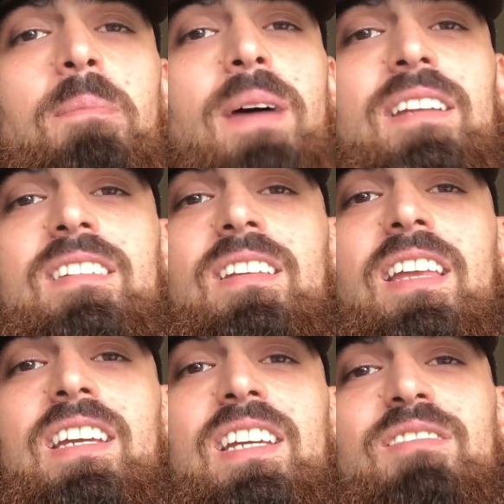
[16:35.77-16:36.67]
Back to
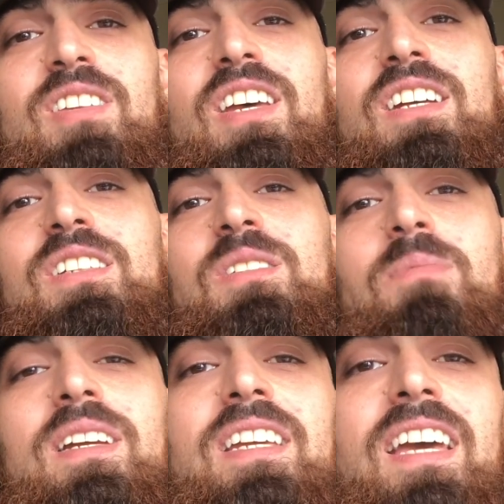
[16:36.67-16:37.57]
negative Turkish.
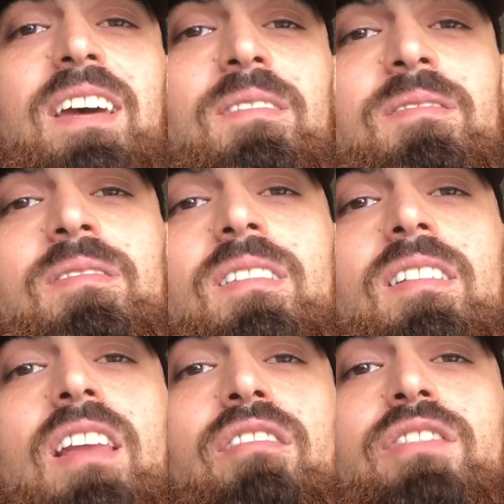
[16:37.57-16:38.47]
But yeah,
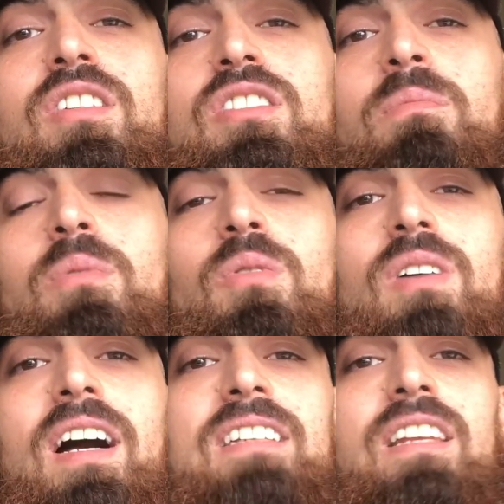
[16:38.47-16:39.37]
love for the support,
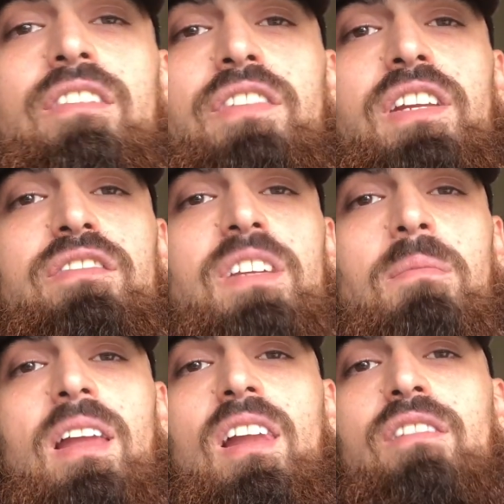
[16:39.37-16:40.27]
guys. Love for the
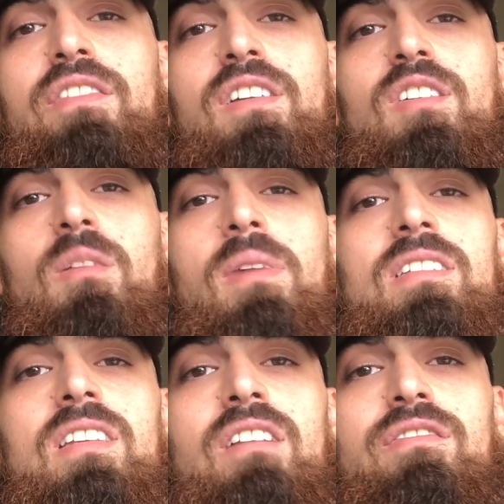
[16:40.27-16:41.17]
feedback. Love for the
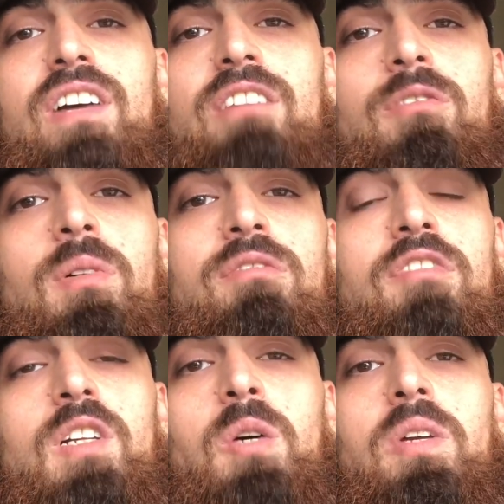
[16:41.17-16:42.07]
comments. Love for everyone
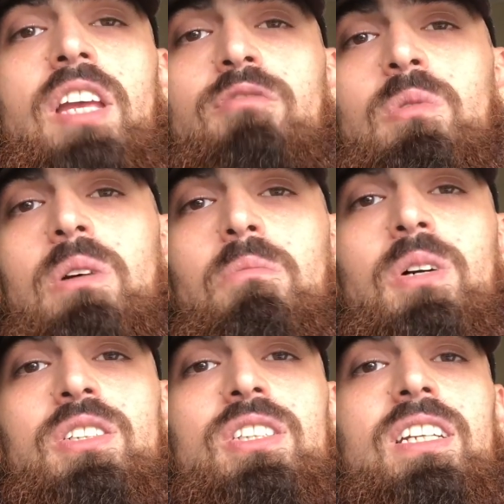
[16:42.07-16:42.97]
following, everyone
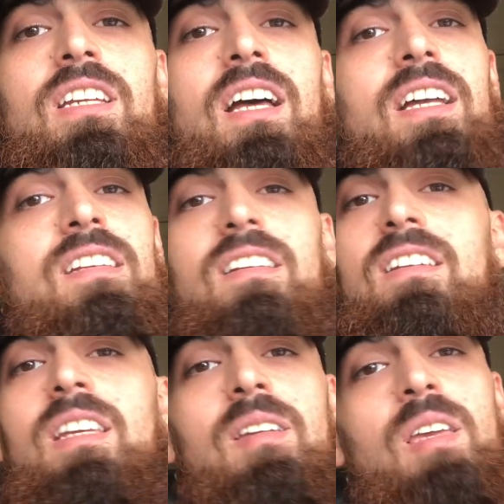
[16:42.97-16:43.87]
watching. And
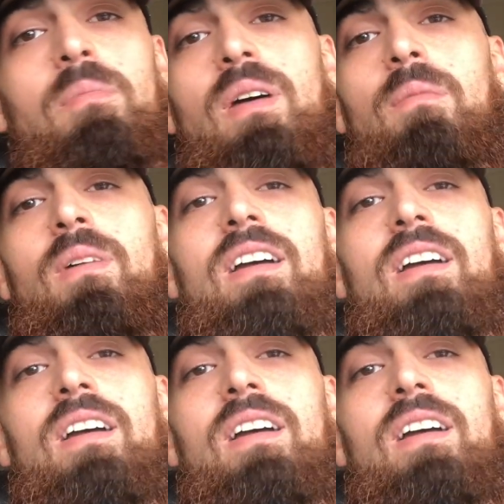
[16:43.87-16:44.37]
keep it up,